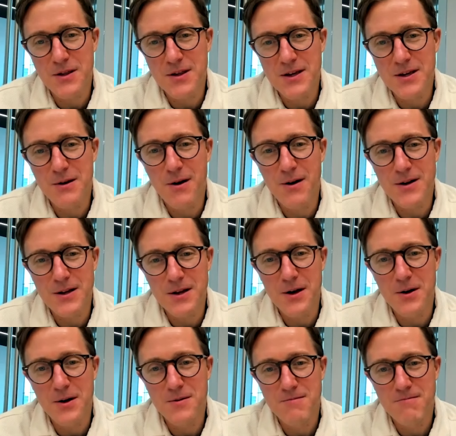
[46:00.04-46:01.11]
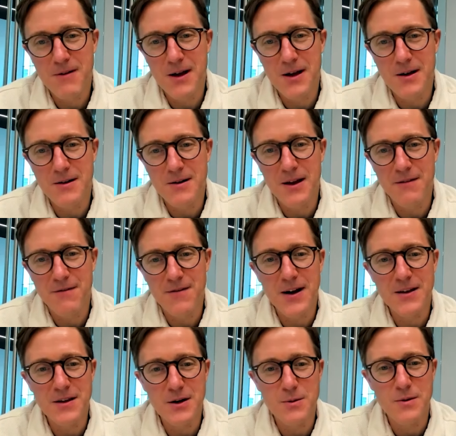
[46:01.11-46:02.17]
you think you already know, uh, and
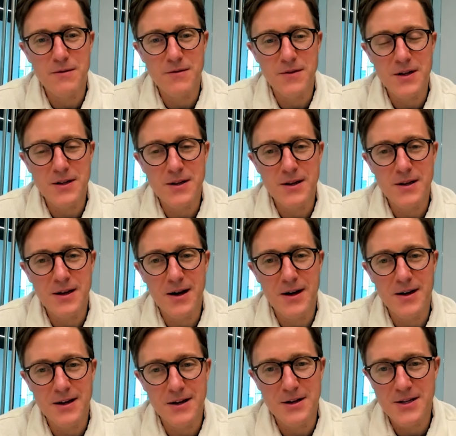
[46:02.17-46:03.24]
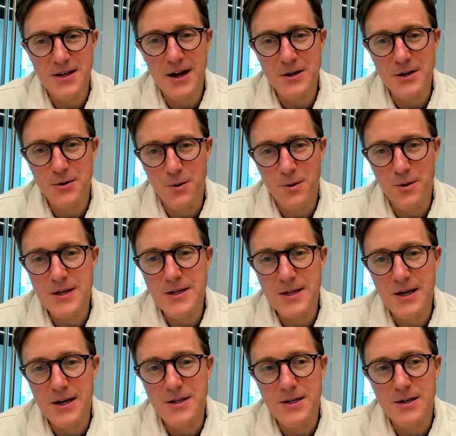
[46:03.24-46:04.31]
find the equivalent Uh, inside your
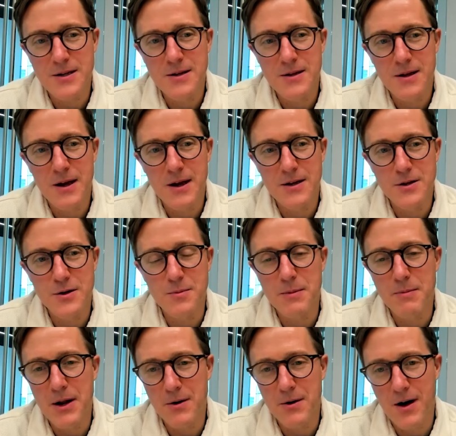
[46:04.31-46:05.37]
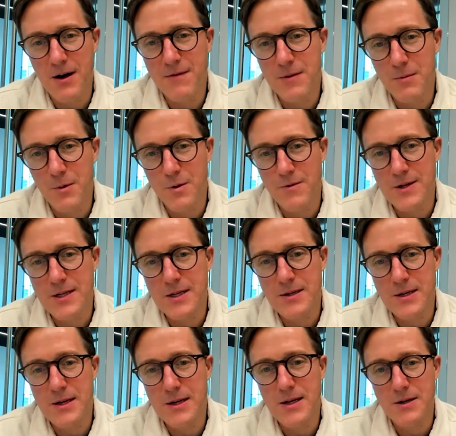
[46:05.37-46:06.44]
organization. Uh, you'll be better off and more
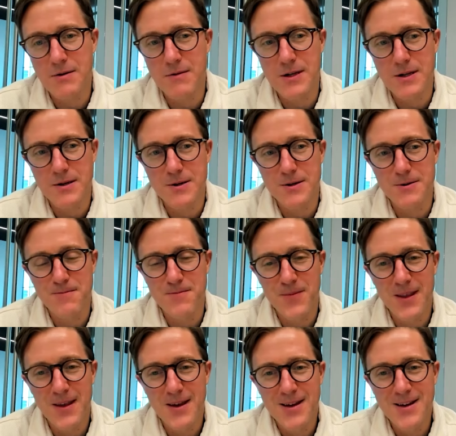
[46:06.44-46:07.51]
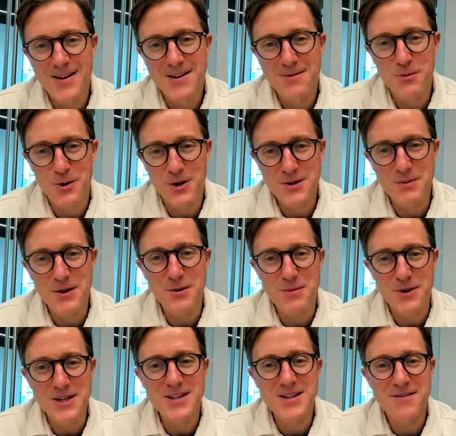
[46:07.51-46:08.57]
resilient as a result. More
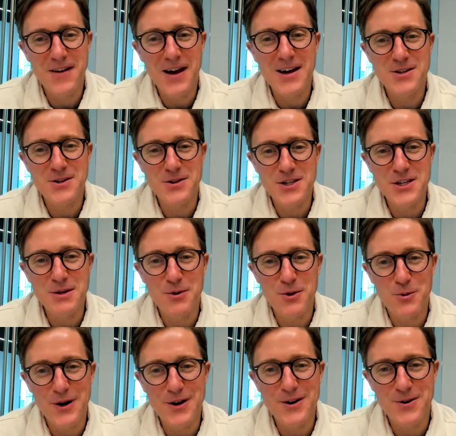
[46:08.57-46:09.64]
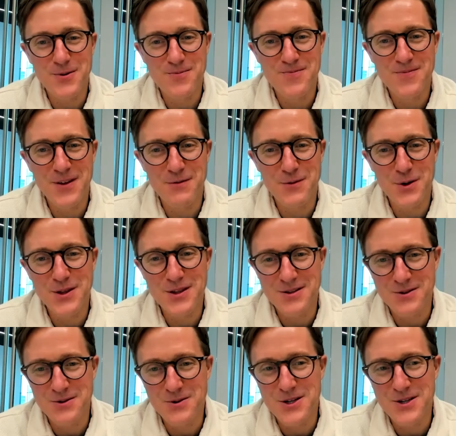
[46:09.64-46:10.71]
experiments, faster, cheaper, weirder. Avoid the
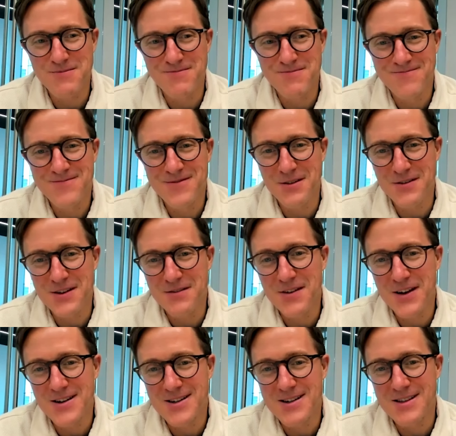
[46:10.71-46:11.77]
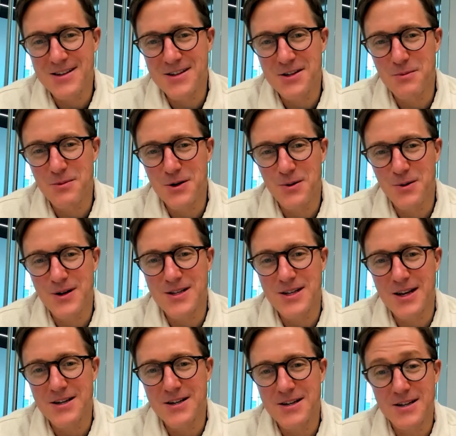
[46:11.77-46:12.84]
illusion of innovation that so many
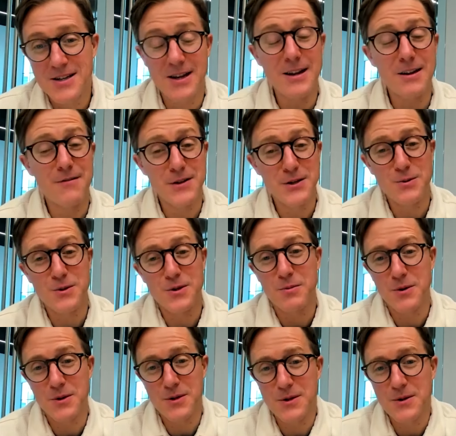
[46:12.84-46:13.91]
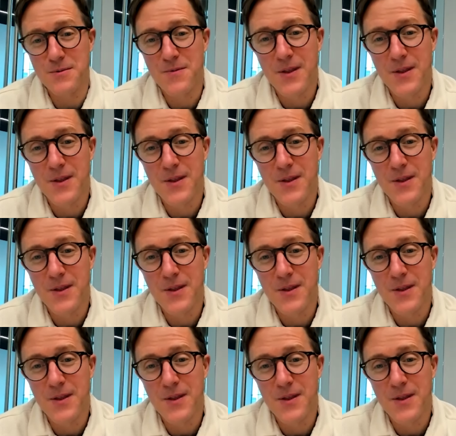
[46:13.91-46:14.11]
organizations and individuals pursue.